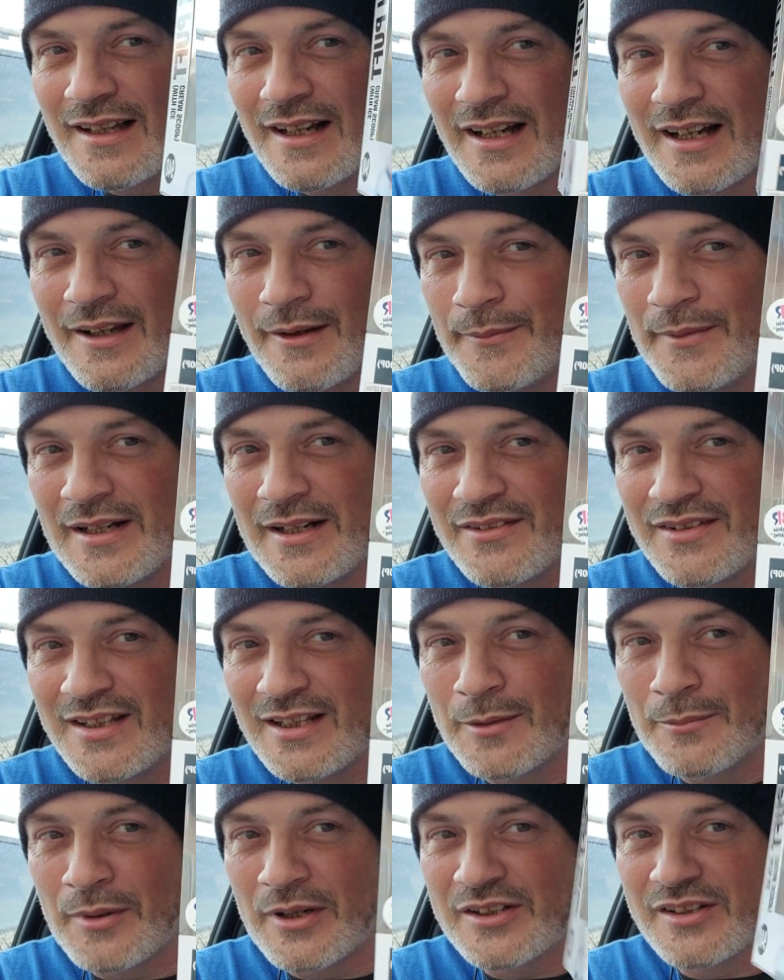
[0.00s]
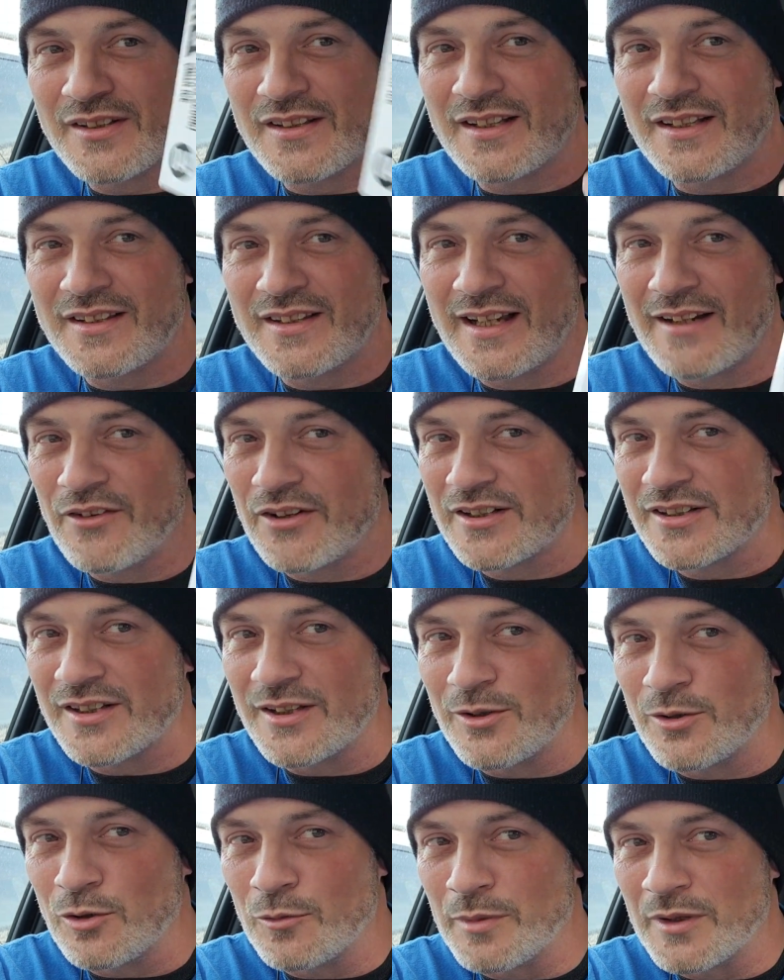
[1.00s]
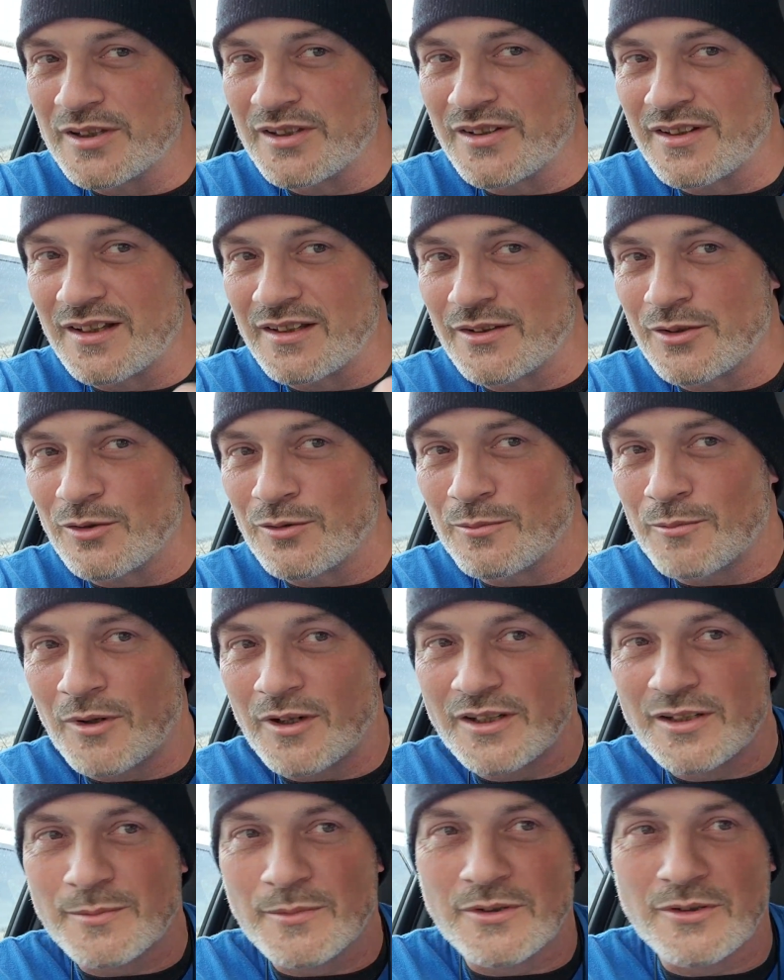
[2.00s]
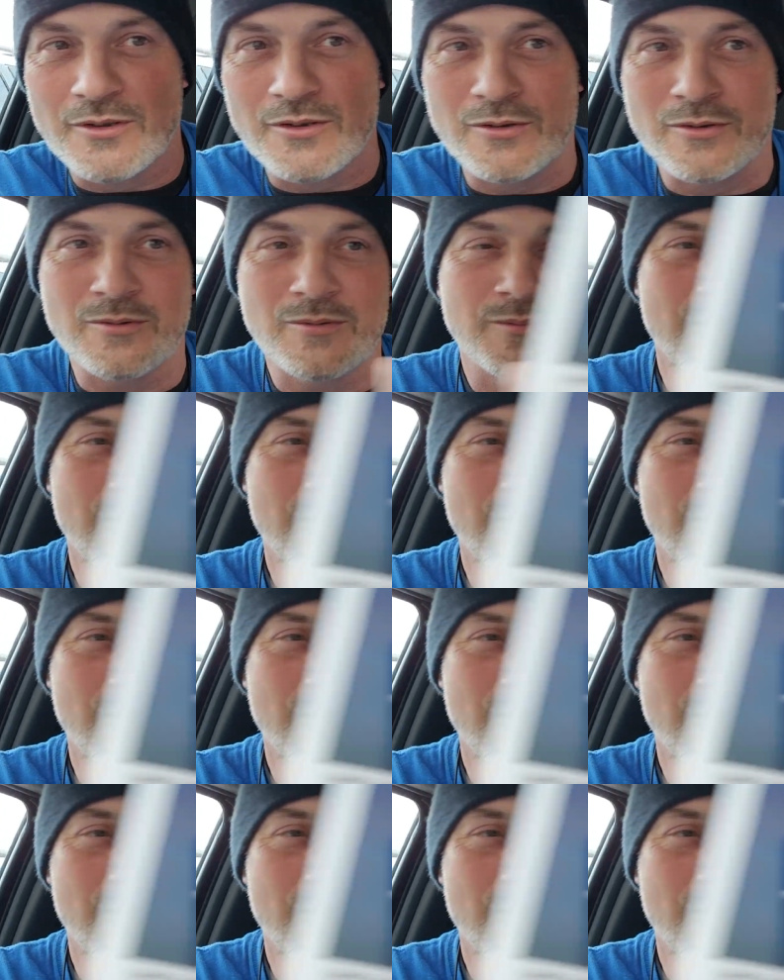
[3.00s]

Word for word: I mean, I've seen a bunch of these. They have actually a whole bunch of these little marshmallow